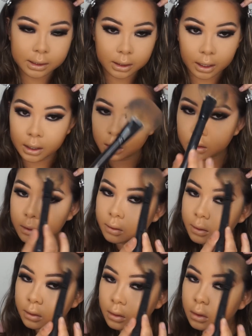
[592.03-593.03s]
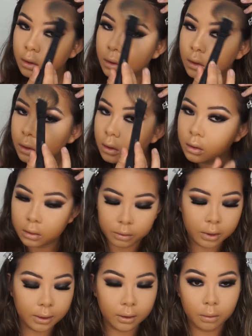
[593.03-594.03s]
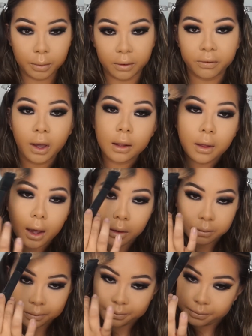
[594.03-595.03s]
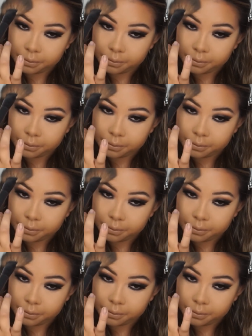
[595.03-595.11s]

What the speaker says: skin with a little bit of colour.